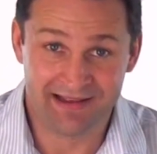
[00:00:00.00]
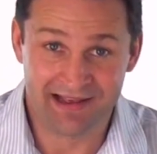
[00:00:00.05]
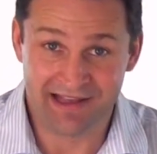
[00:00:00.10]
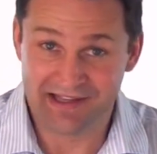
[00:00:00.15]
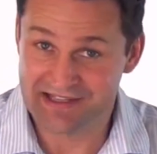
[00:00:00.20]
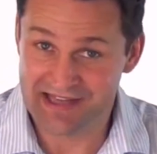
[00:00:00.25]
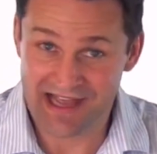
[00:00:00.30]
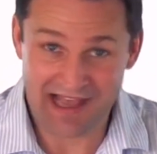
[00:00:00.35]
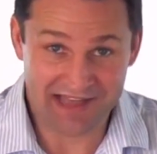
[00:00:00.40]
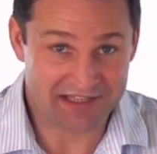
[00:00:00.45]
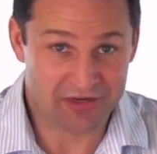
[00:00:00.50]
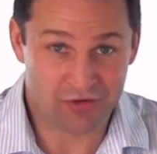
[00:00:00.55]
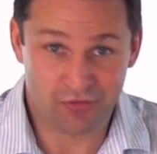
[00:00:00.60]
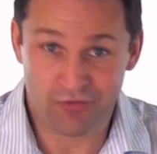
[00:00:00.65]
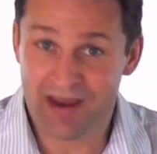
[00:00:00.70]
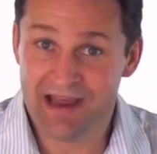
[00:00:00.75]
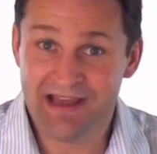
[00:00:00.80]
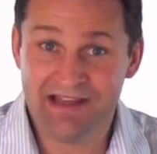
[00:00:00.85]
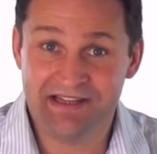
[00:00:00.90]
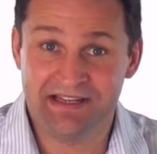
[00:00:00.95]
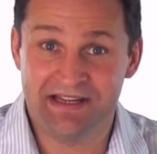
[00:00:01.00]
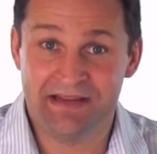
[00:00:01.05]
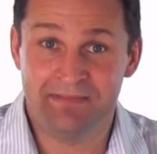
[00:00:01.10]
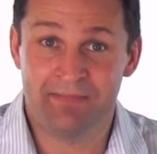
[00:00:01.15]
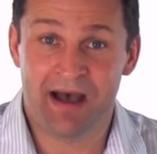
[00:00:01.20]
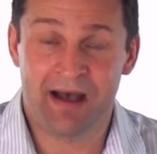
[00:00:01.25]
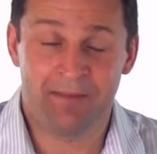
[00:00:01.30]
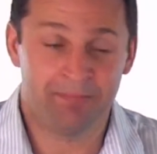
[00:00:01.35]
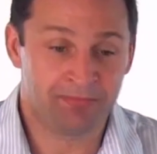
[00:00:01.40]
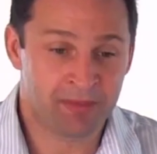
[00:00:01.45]
It sounds crazy,
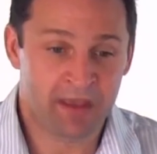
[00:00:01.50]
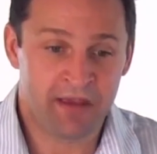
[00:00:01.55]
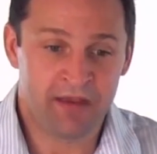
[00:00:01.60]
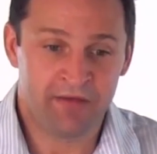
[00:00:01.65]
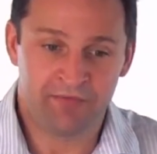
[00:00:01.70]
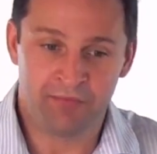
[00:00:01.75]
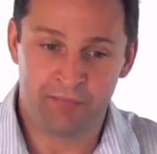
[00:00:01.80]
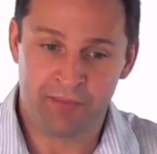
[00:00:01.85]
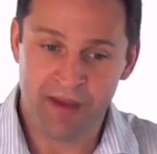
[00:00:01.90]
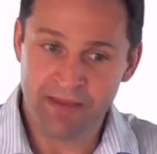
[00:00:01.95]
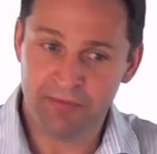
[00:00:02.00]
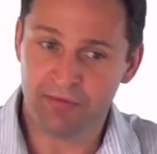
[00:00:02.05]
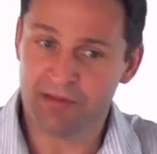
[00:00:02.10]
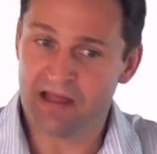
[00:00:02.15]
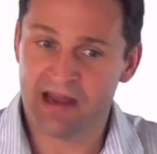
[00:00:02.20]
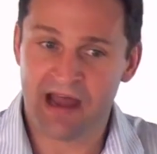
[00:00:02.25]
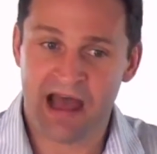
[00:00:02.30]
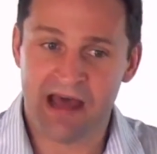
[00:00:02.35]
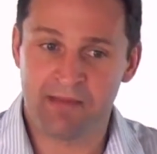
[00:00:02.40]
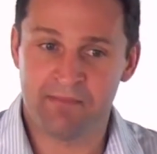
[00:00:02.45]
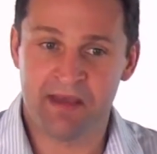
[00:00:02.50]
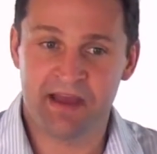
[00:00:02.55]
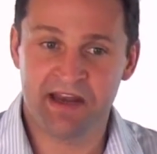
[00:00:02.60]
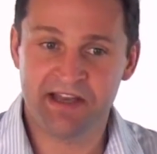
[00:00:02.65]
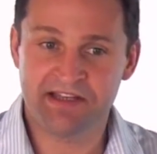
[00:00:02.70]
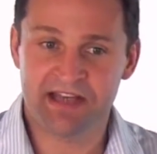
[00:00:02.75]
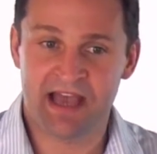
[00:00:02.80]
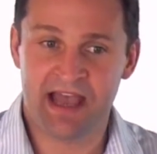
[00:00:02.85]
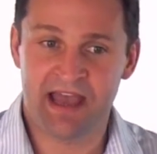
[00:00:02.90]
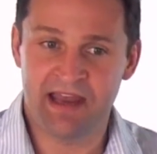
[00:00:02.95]
but for people that aren't
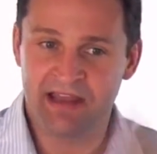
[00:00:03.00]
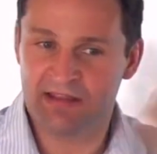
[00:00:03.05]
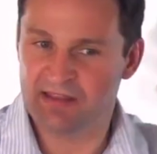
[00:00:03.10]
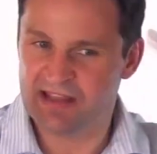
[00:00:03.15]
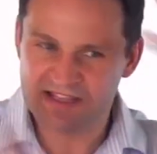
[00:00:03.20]
meditating,